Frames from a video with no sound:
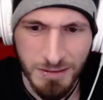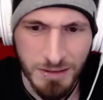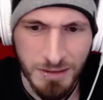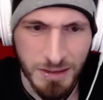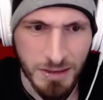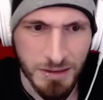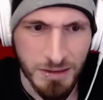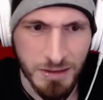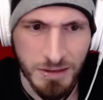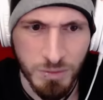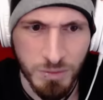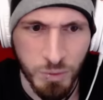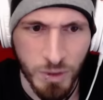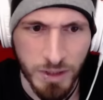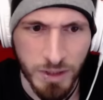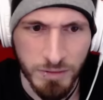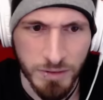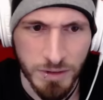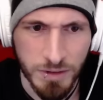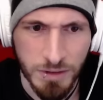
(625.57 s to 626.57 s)
Just
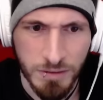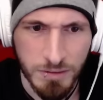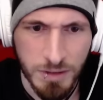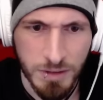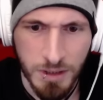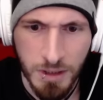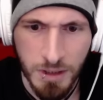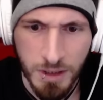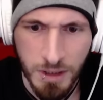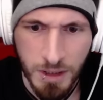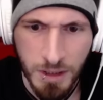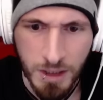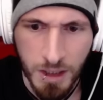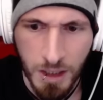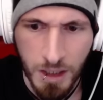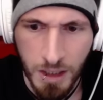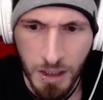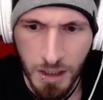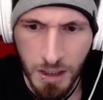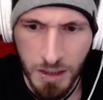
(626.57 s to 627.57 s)
whatever.
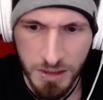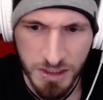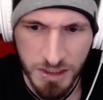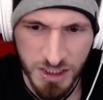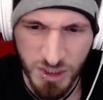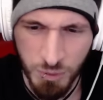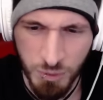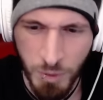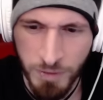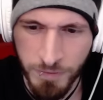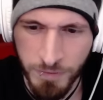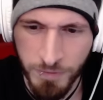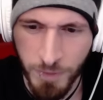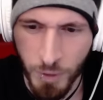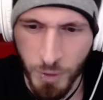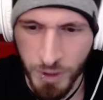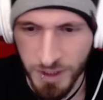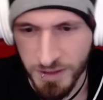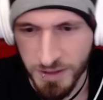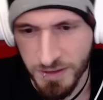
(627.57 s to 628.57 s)
Uh, just swift
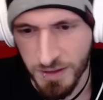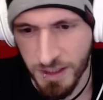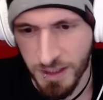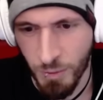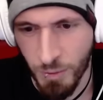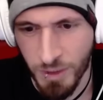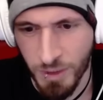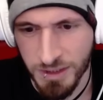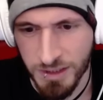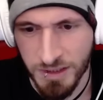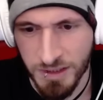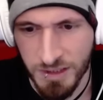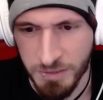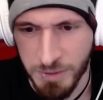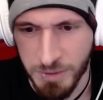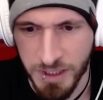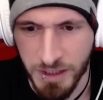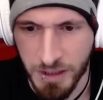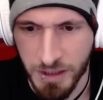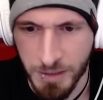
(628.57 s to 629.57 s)
focus, and I wanted
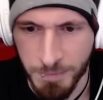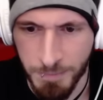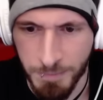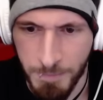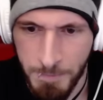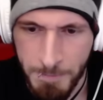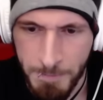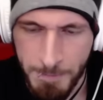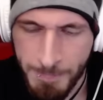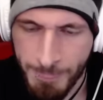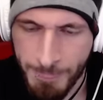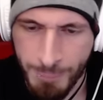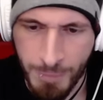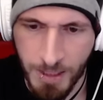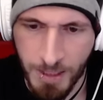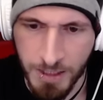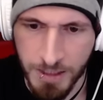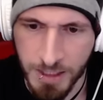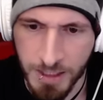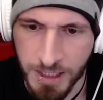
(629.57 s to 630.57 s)
speed on him,
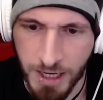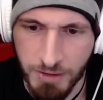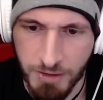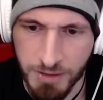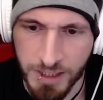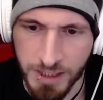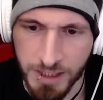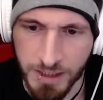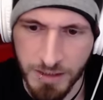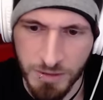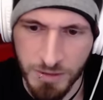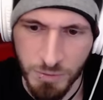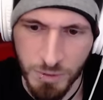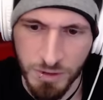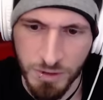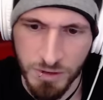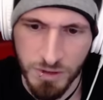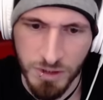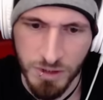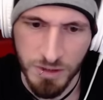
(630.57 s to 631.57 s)
and then everything else
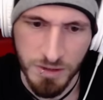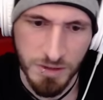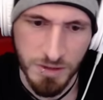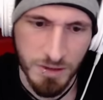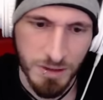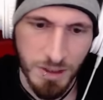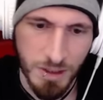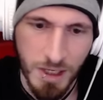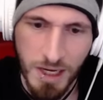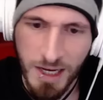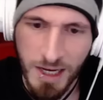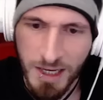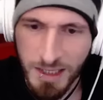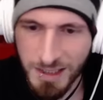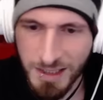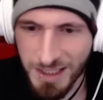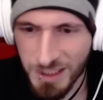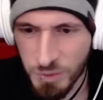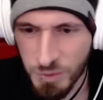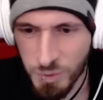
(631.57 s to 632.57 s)
was just.
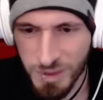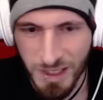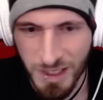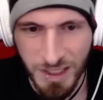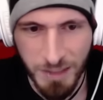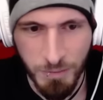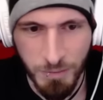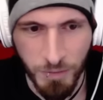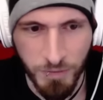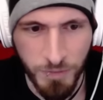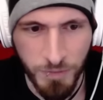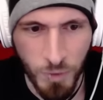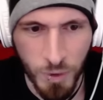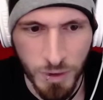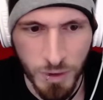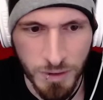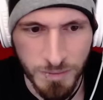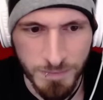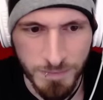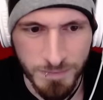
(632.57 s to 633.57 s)
This was on him
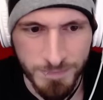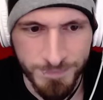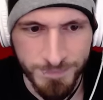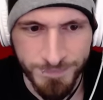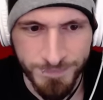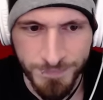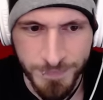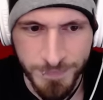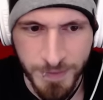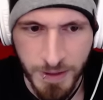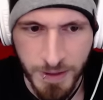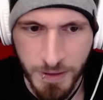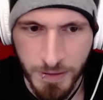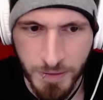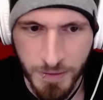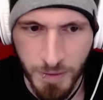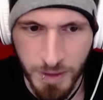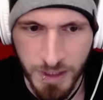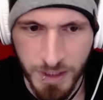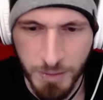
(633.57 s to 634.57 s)
before,
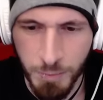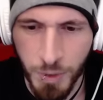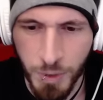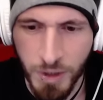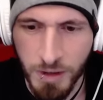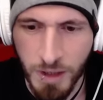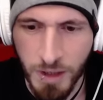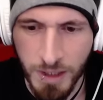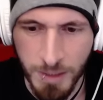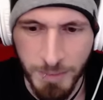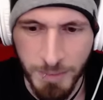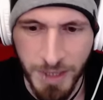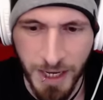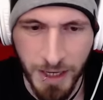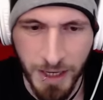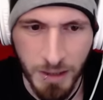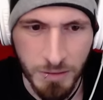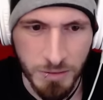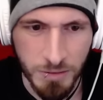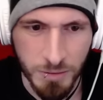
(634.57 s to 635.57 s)
so I didn't put it on him
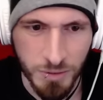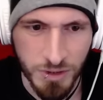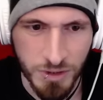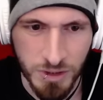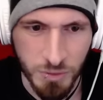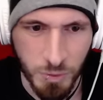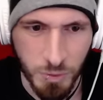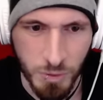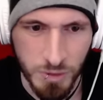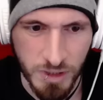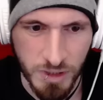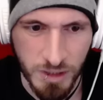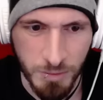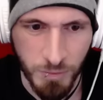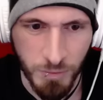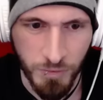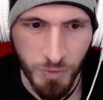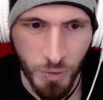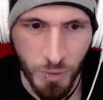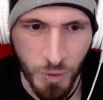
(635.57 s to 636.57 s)
now. It was just what was on him
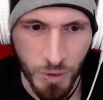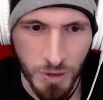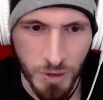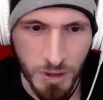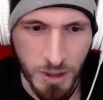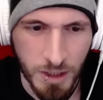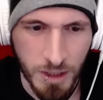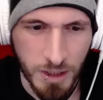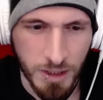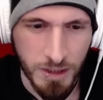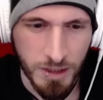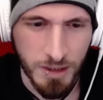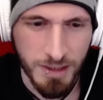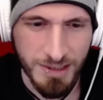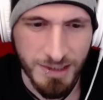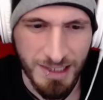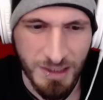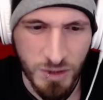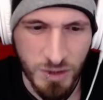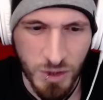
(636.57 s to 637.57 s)
before. This
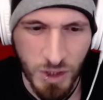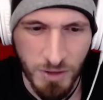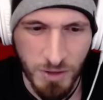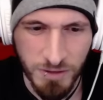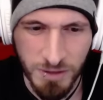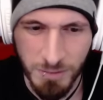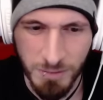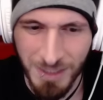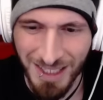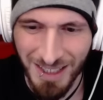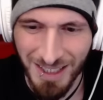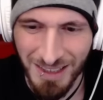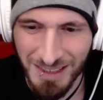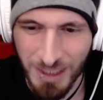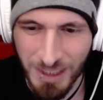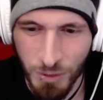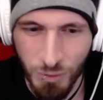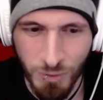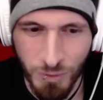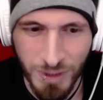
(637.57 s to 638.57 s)
I took off something else. I
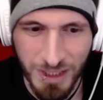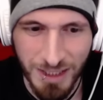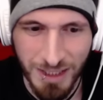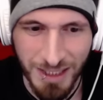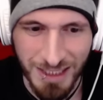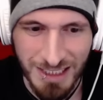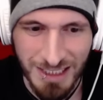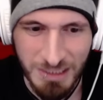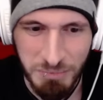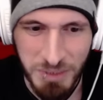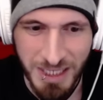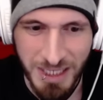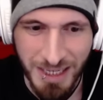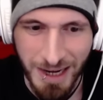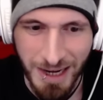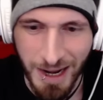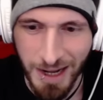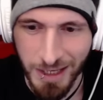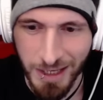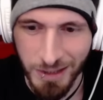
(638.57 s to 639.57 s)
would really like speed and
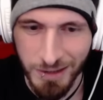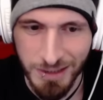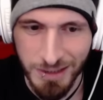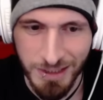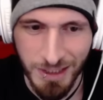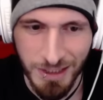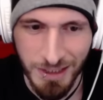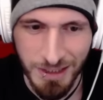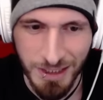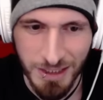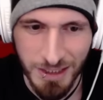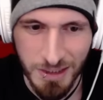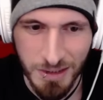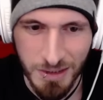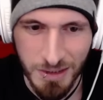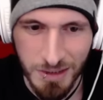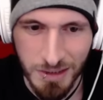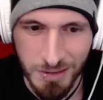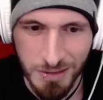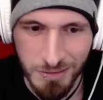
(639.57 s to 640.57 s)
accuracy on these,
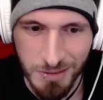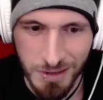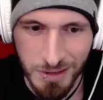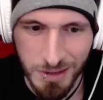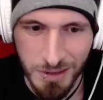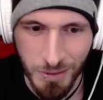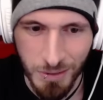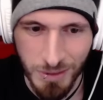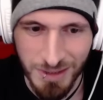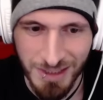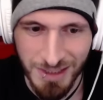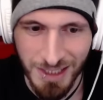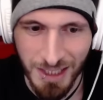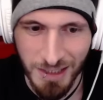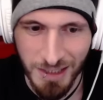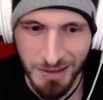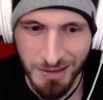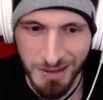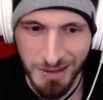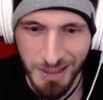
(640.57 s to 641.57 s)
so this is not.
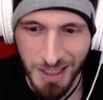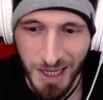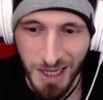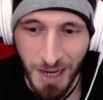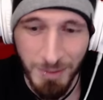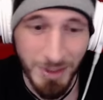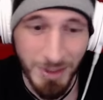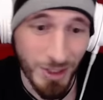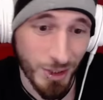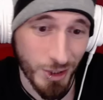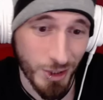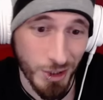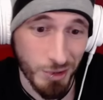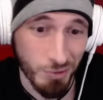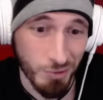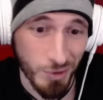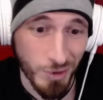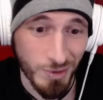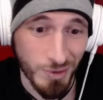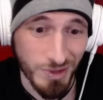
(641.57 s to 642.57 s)
I mean, they're good
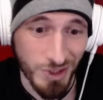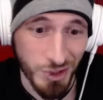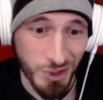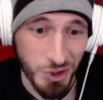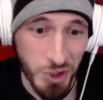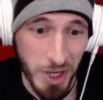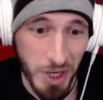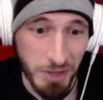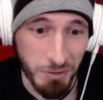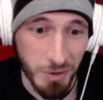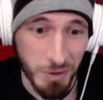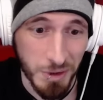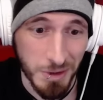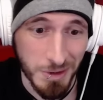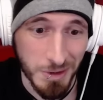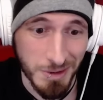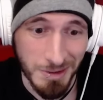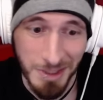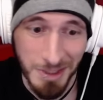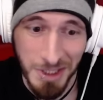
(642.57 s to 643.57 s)
runes in general,
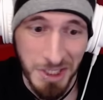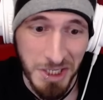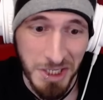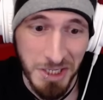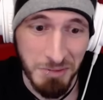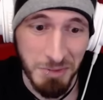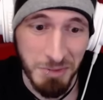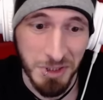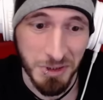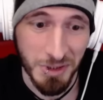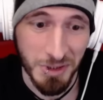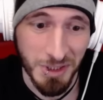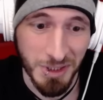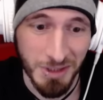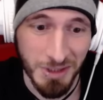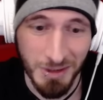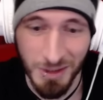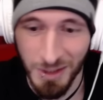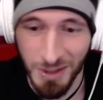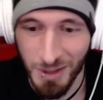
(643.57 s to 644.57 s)
I mean, look at
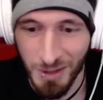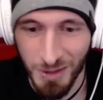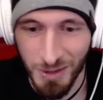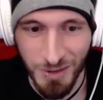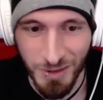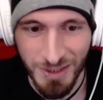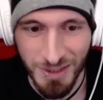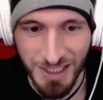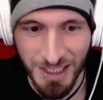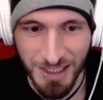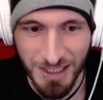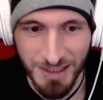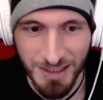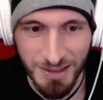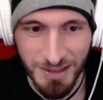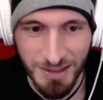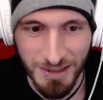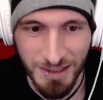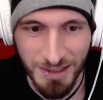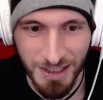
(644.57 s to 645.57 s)
look at all those
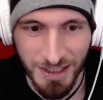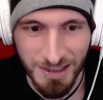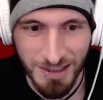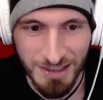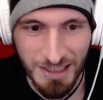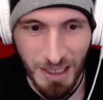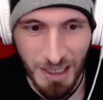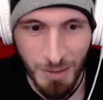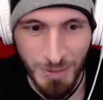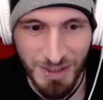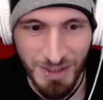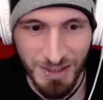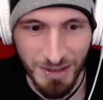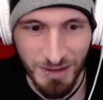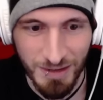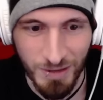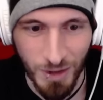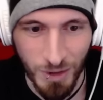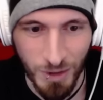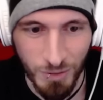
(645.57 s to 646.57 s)
nice nice subs, six
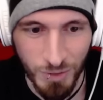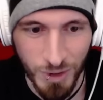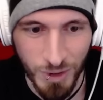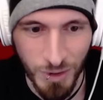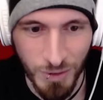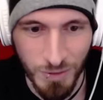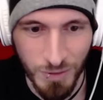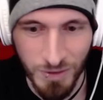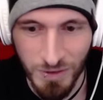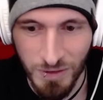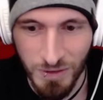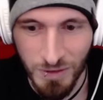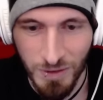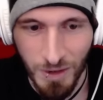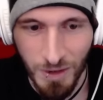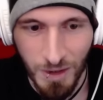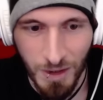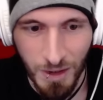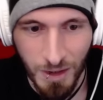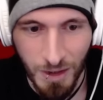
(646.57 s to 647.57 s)
star runes.
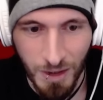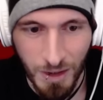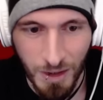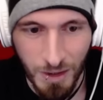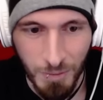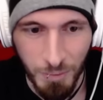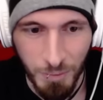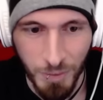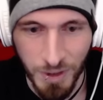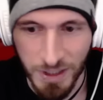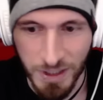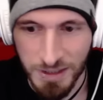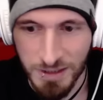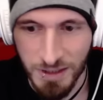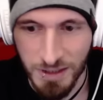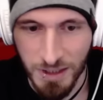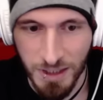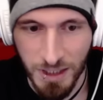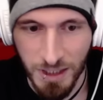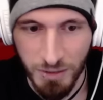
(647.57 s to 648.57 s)
But uh,
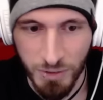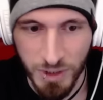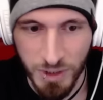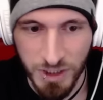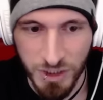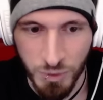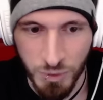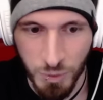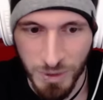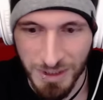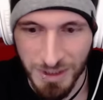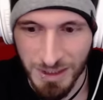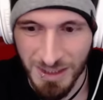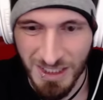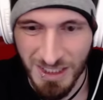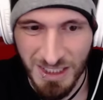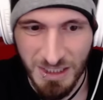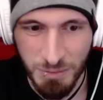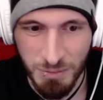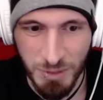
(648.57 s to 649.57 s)
I really just wanted
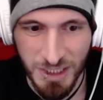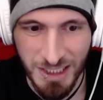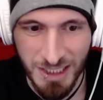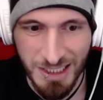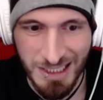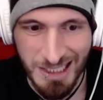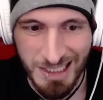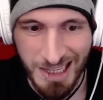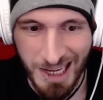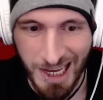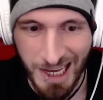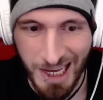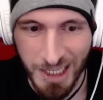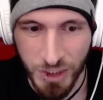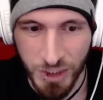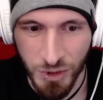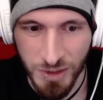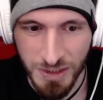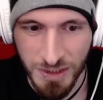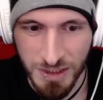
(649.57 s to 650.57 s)
speed and
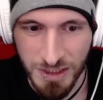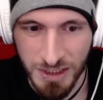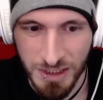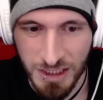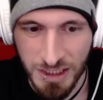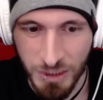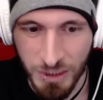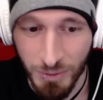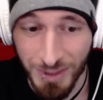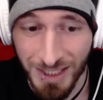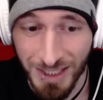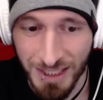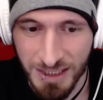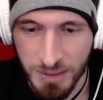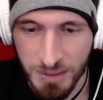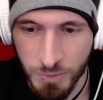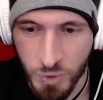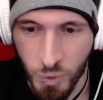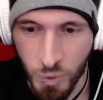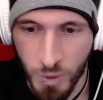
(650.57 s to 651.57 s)
accuracy. Here we got
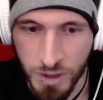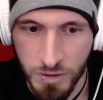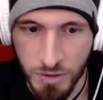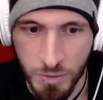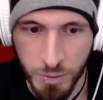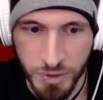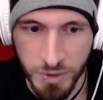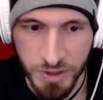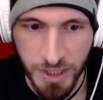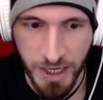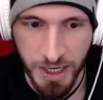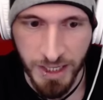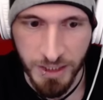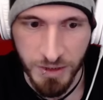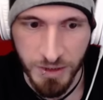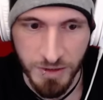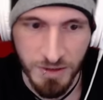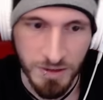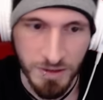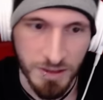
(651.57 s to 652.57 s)
some 22%
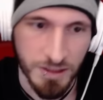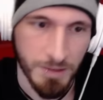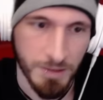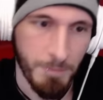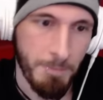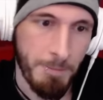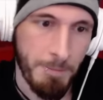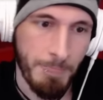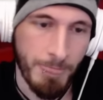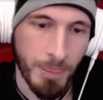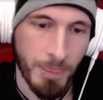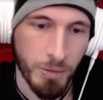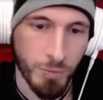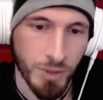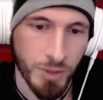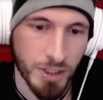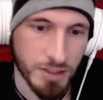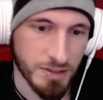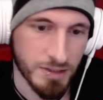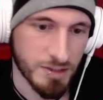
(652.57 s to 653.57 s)
accuracy, and then we
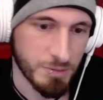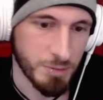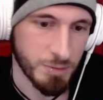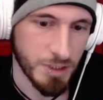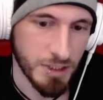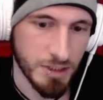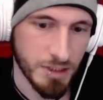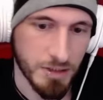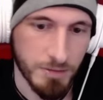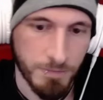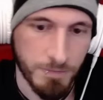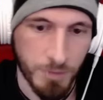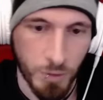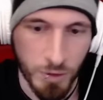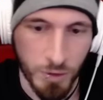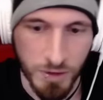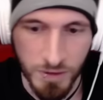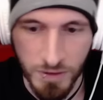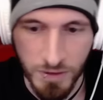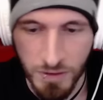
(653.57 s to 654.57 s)
got the speed and the
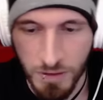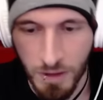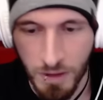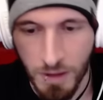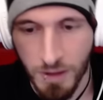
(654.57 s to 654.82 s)
focus.